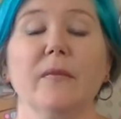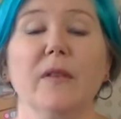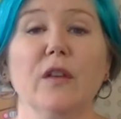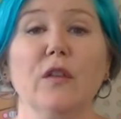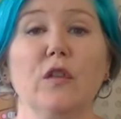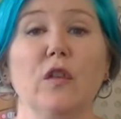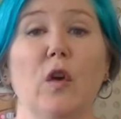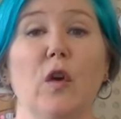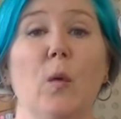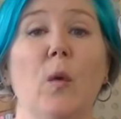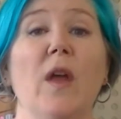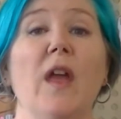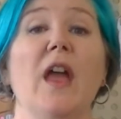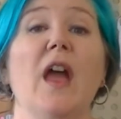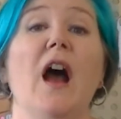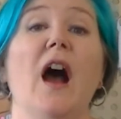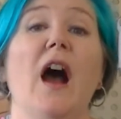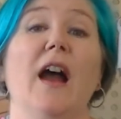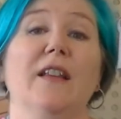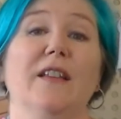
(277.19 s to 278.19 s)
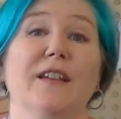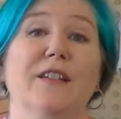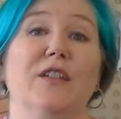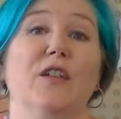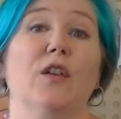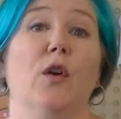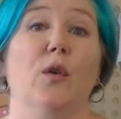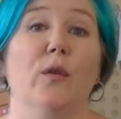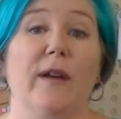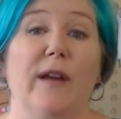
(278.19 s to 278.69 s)
So I like to
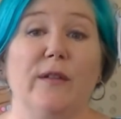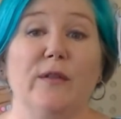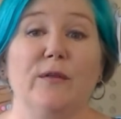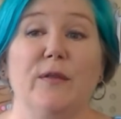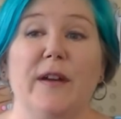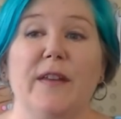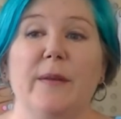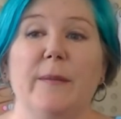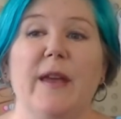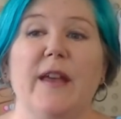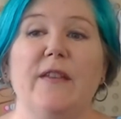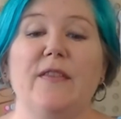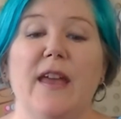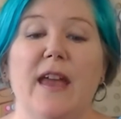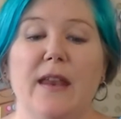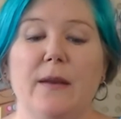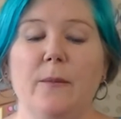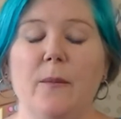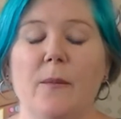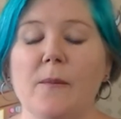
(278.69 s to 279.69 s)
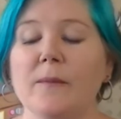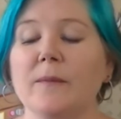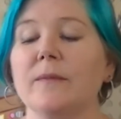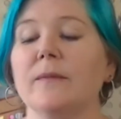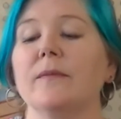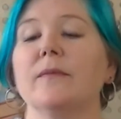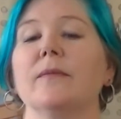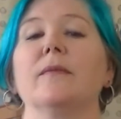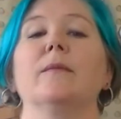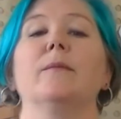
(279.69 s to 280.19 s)
go around and find them. And then
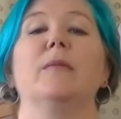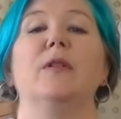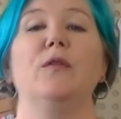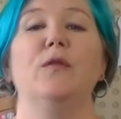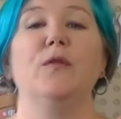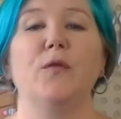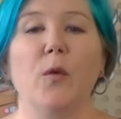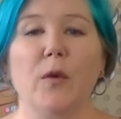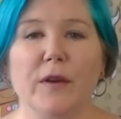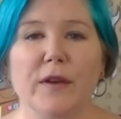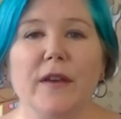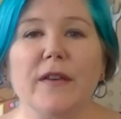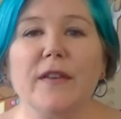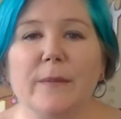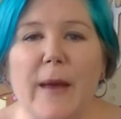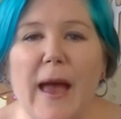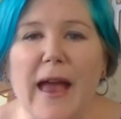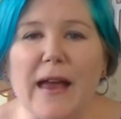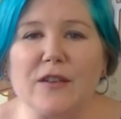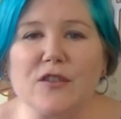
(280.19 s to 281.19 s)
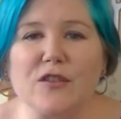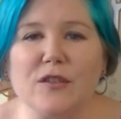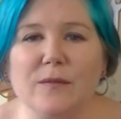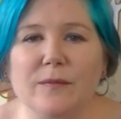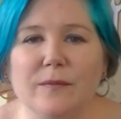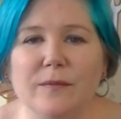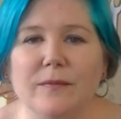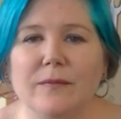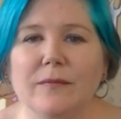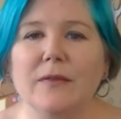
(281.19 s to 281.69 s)
before you smash,
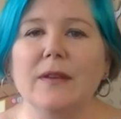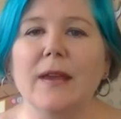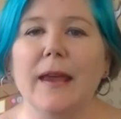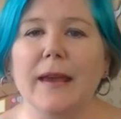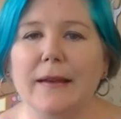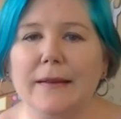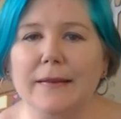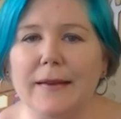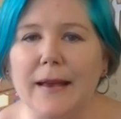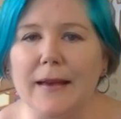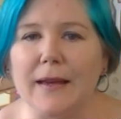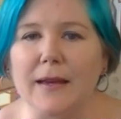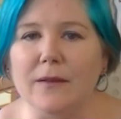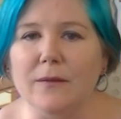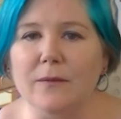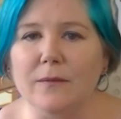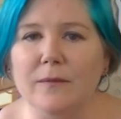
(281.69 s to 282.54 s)
take a second.